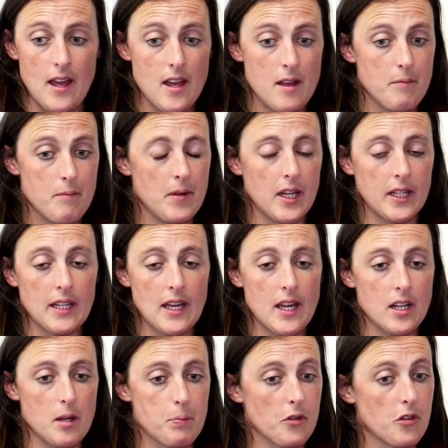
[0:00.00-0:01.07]
Um,
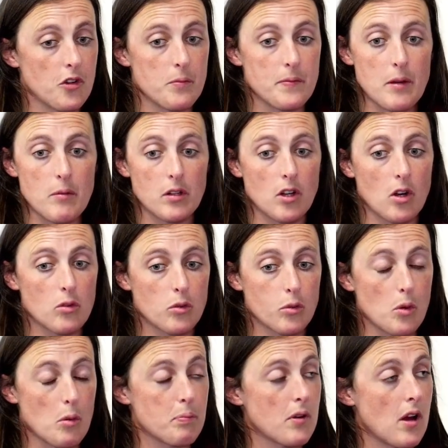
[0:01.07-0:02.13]
again, I presume they will go
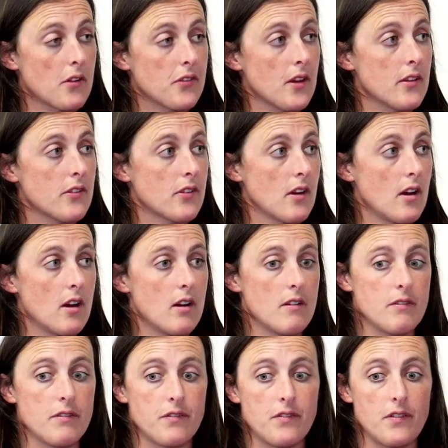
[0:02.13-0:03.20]
through a process
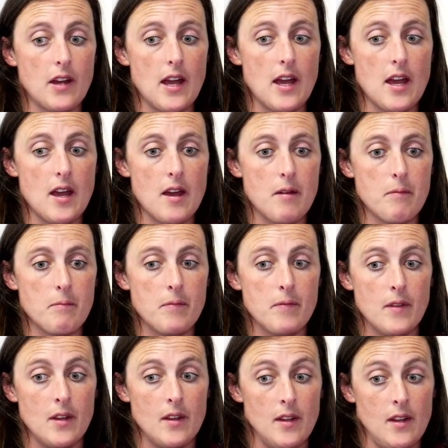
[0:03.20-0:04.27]
of um,
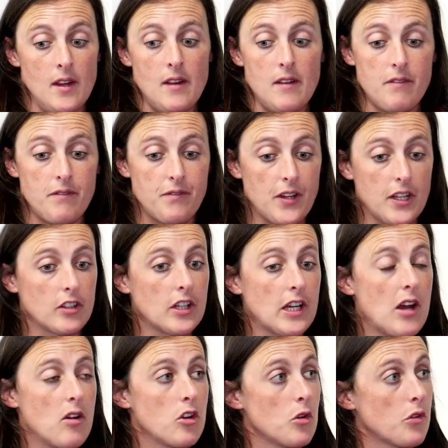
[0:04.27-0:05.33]

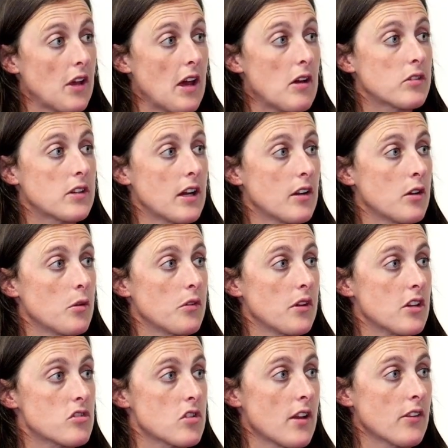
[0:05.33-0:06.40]
figuring out who's out there and who's
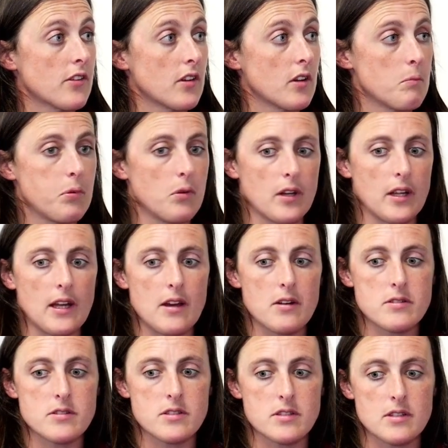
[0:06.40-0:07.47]
interested, and putting
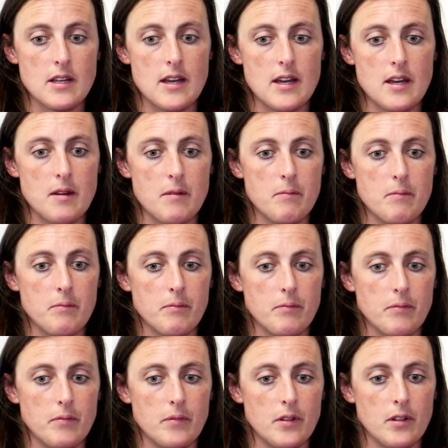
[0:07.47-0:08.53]
out, um,
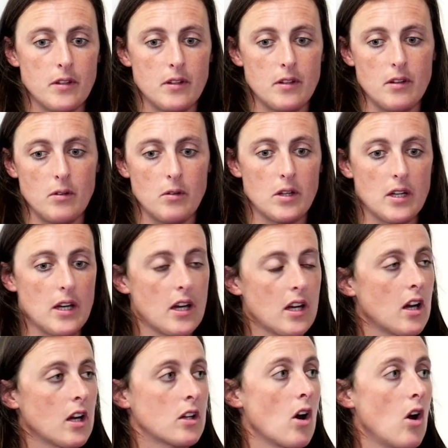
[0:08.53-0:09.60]
you know,
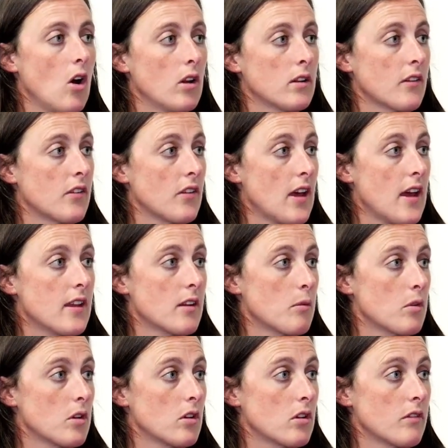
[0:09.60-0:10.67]
a, a call to say
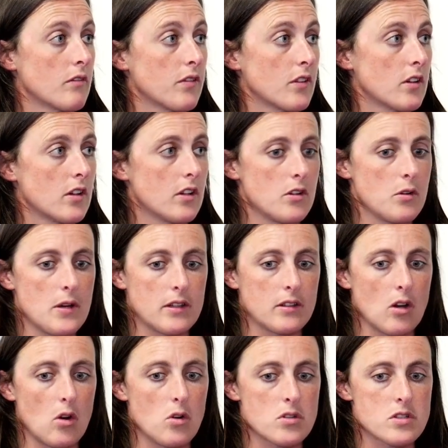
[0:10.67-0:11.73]
that we're looking for a new head
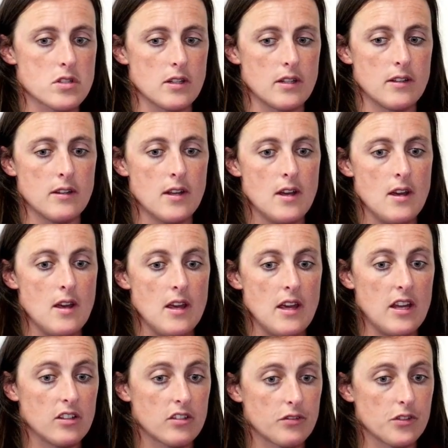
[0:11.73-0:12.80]
coach, and
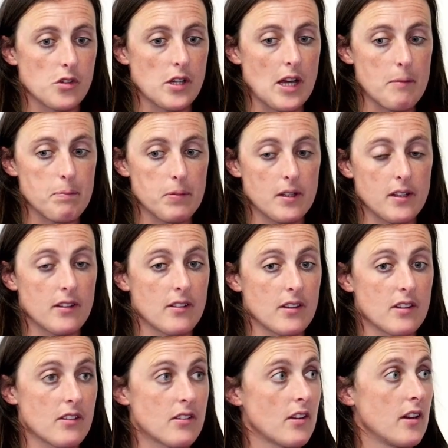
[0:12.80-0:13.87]
interviewing applicants
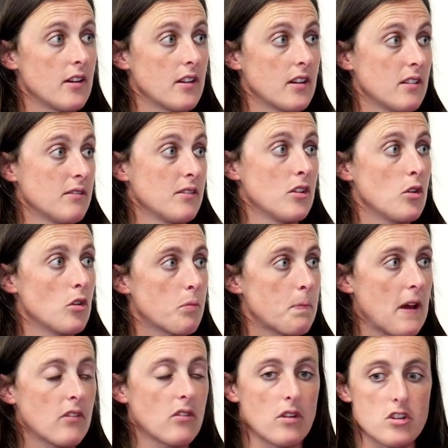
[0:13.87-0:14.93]
and deciding who's
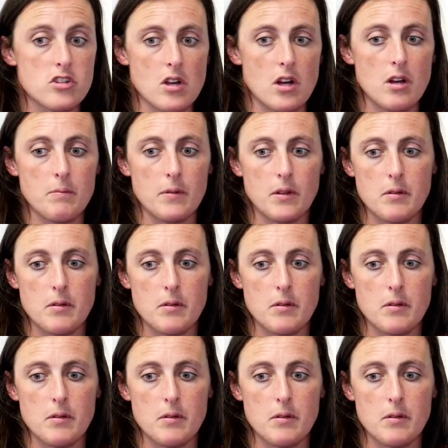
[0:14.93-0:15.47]
best for the job.